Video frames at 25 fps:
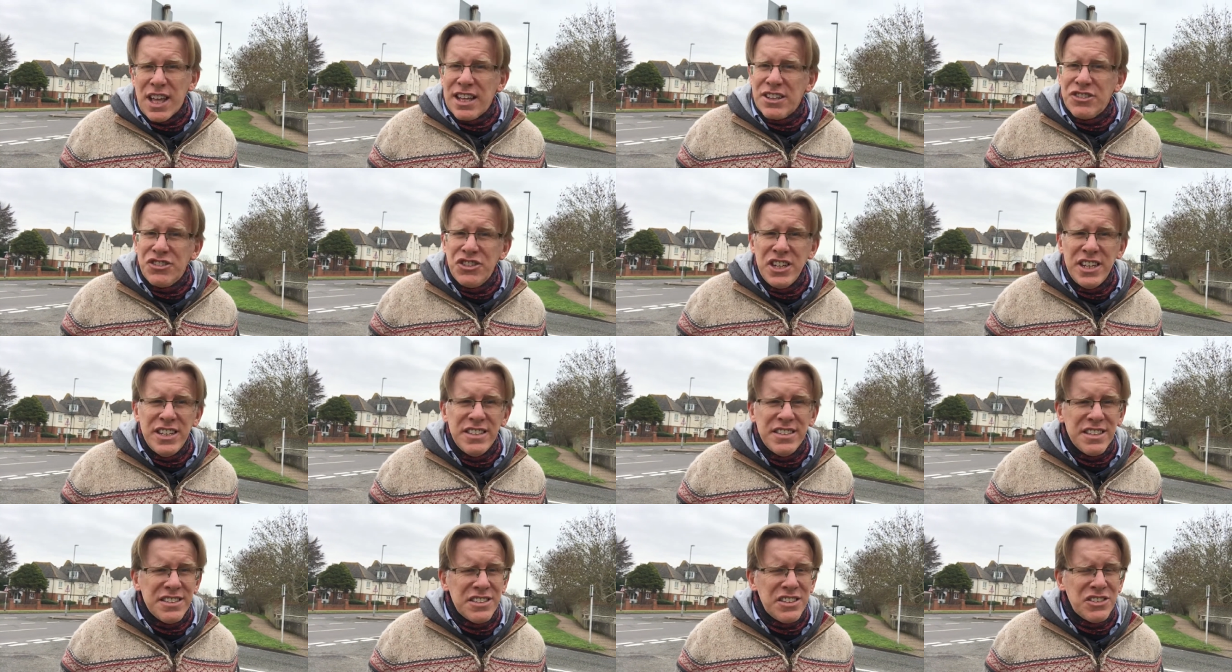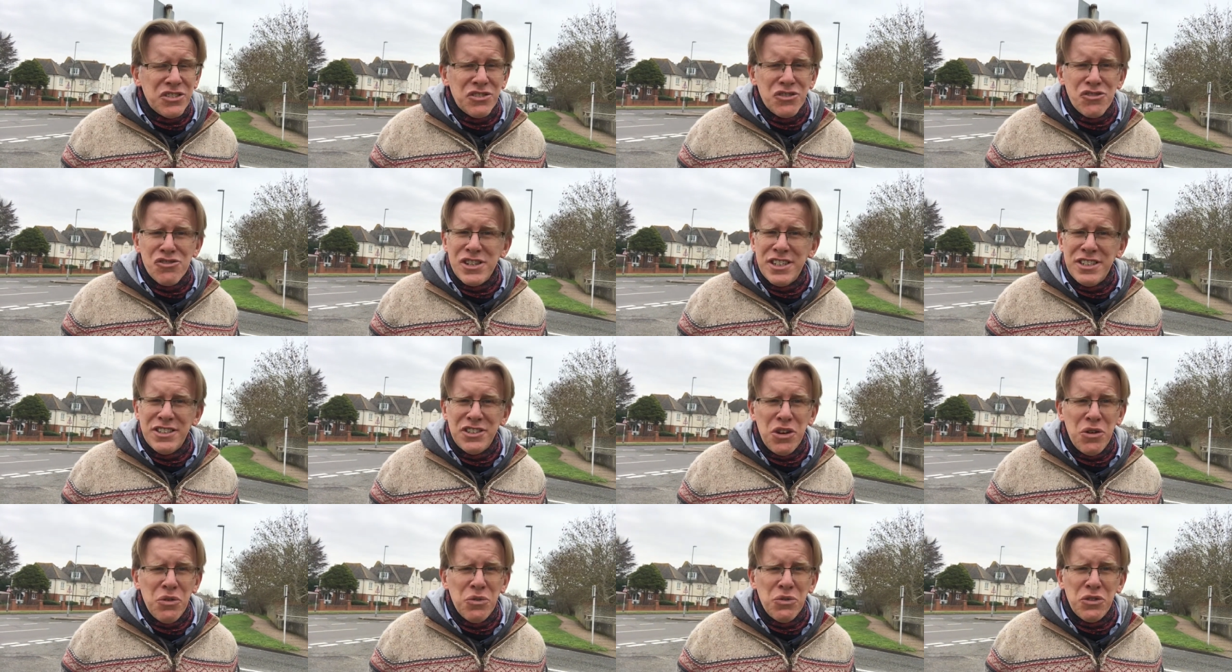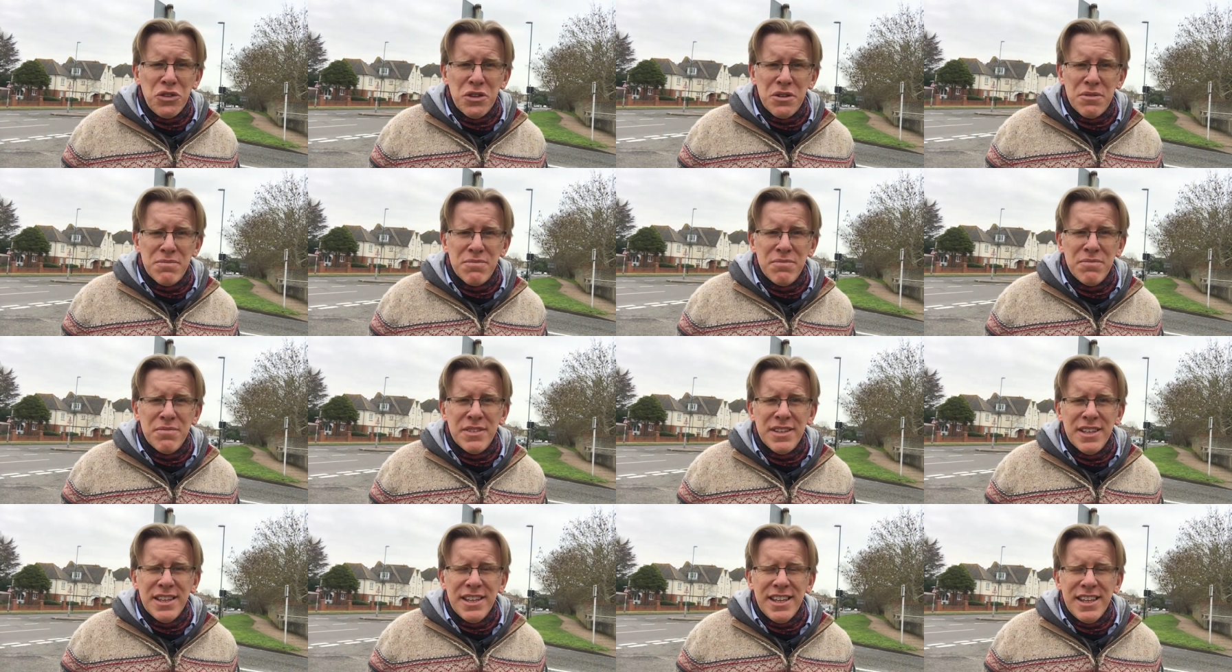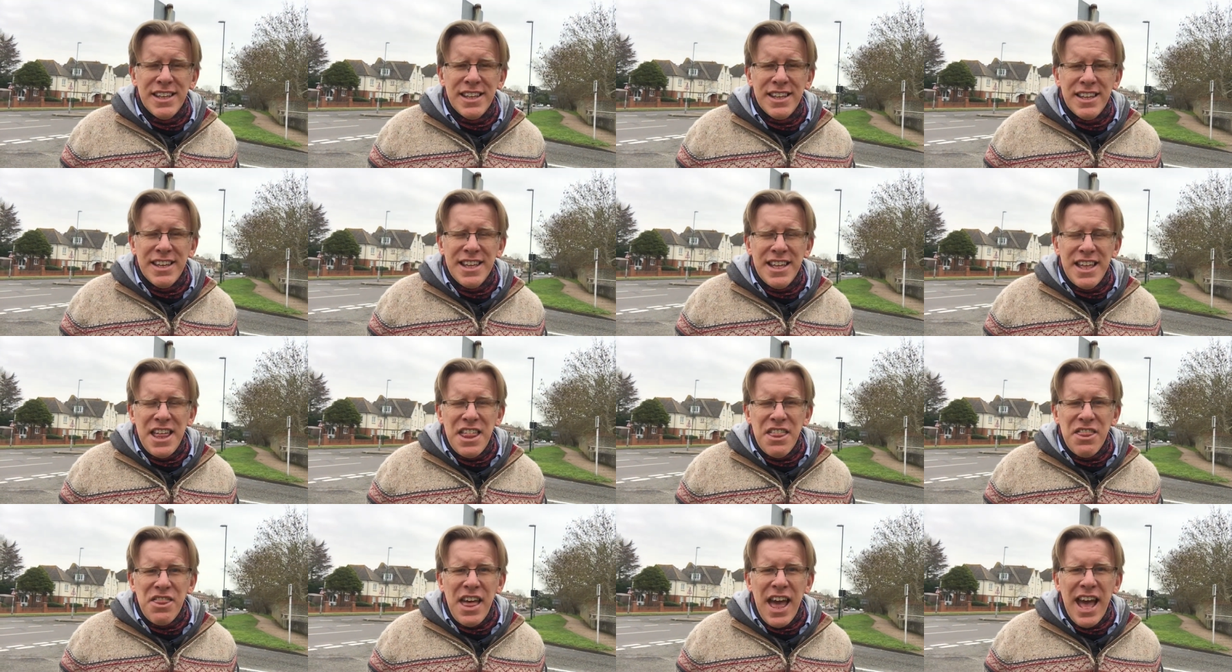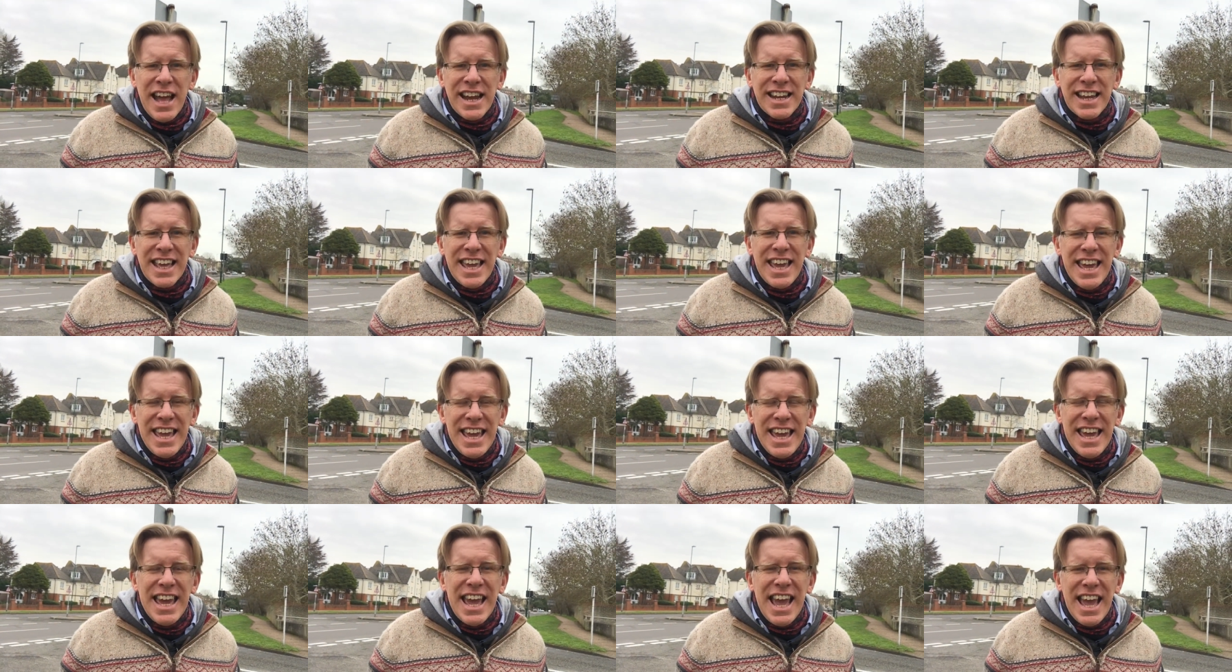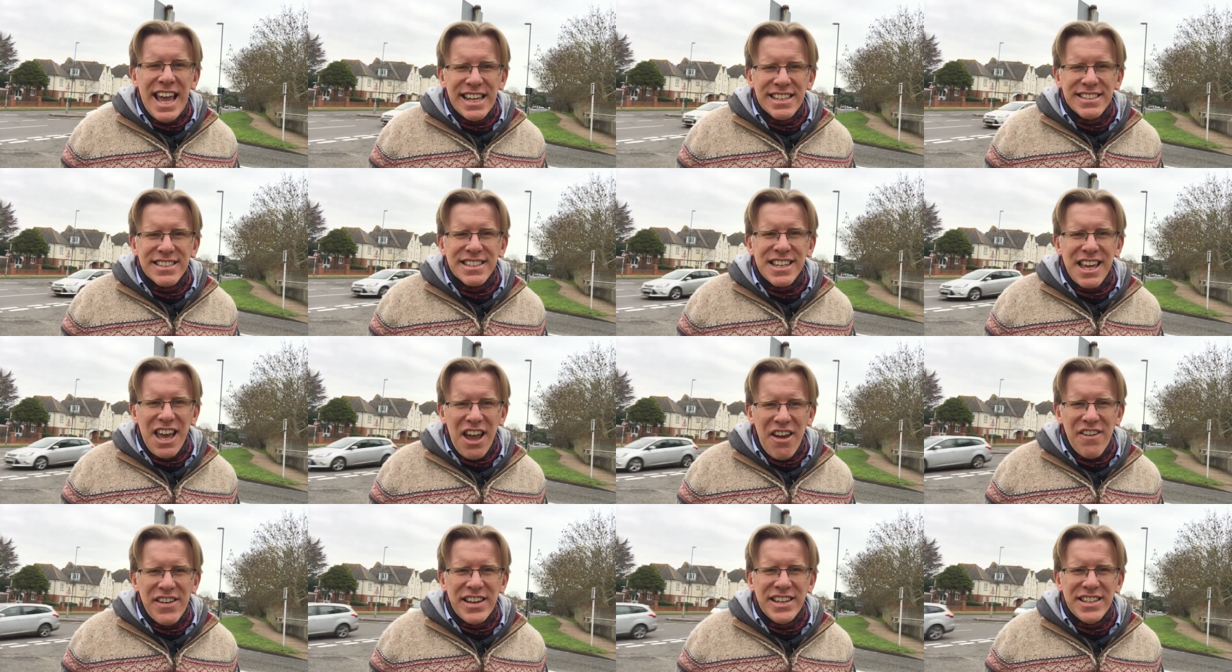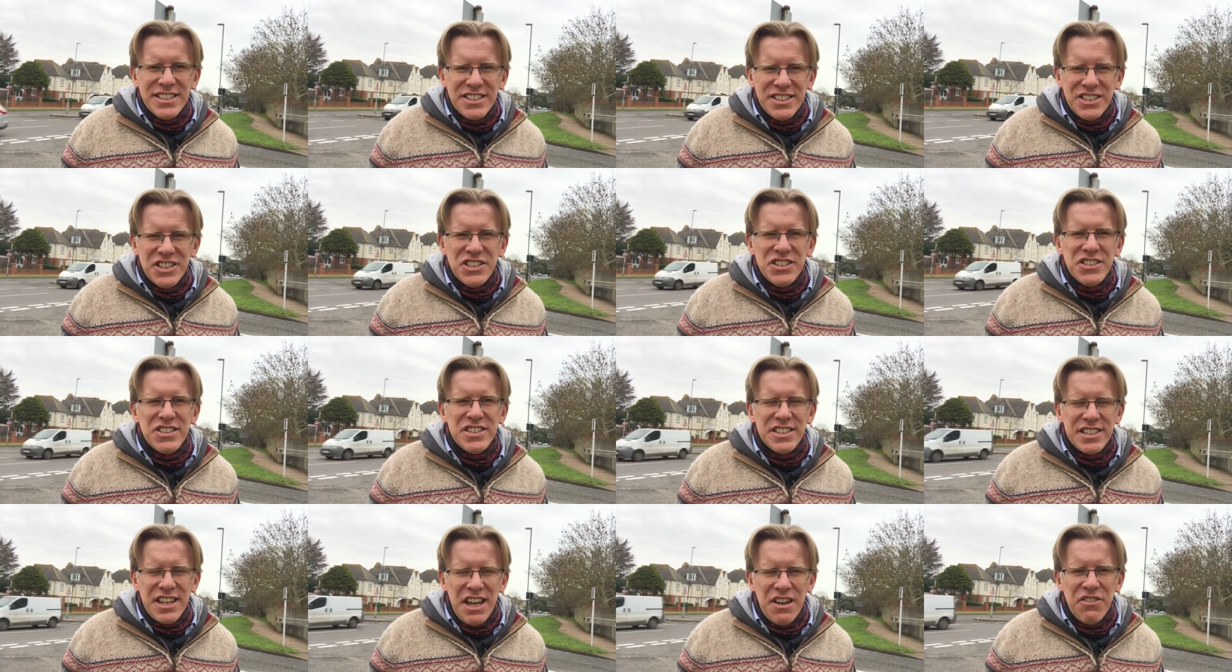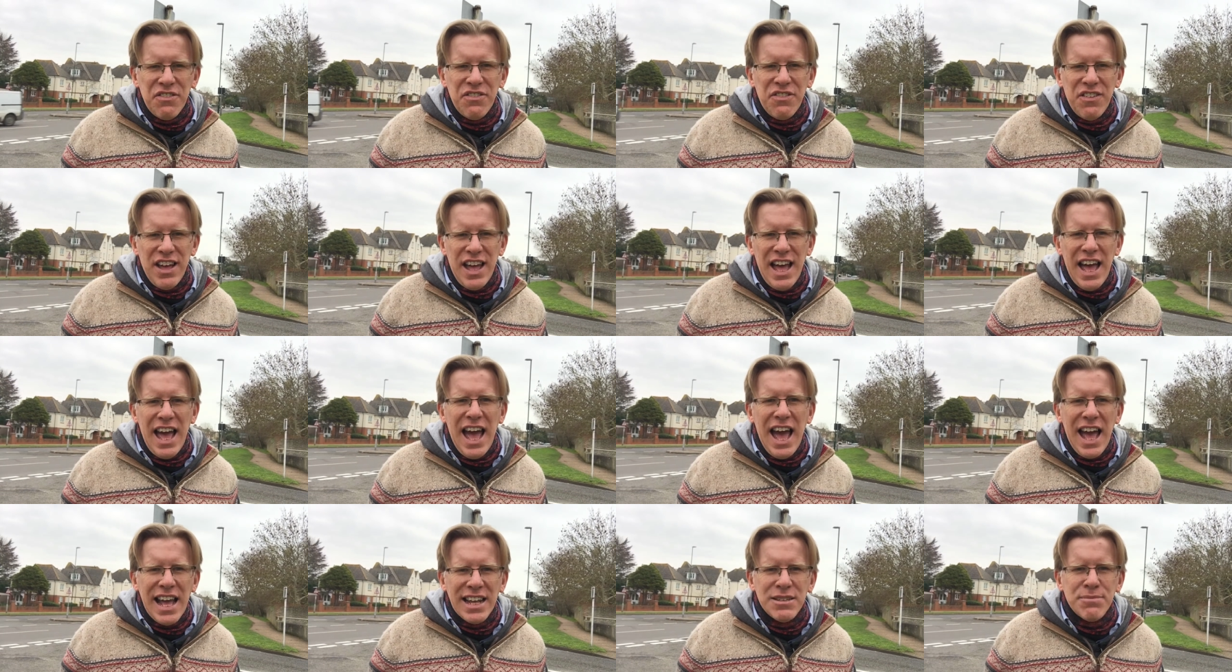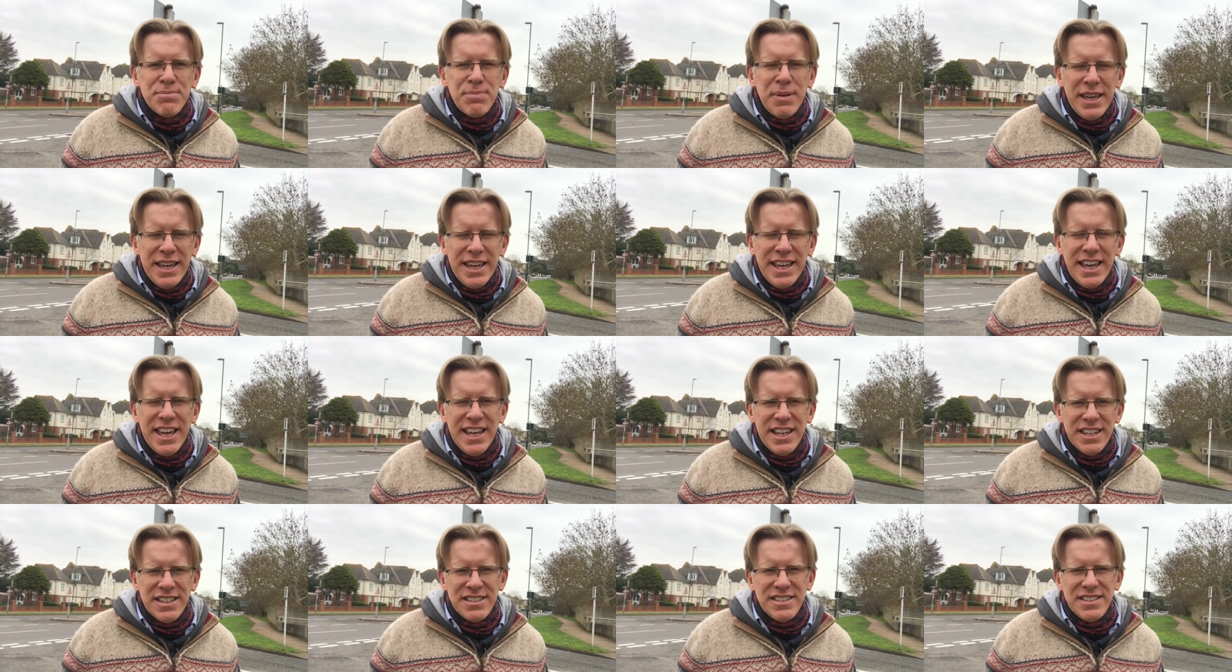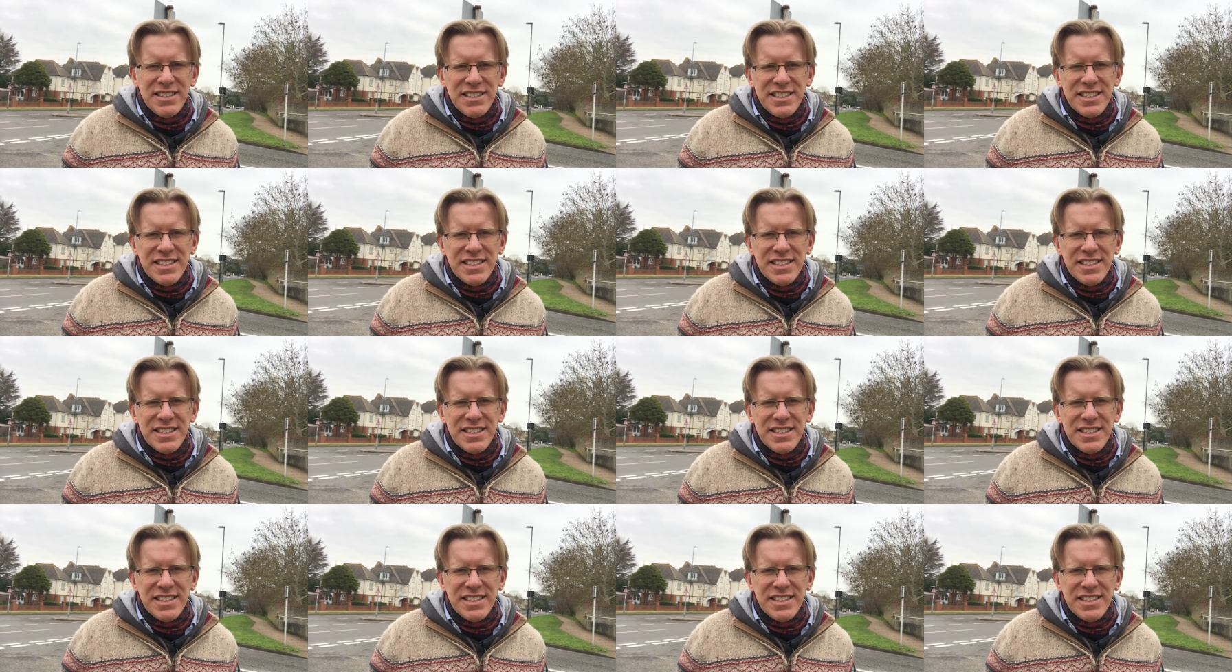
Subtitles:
Jesus has already told them that he is going to suffer and be killed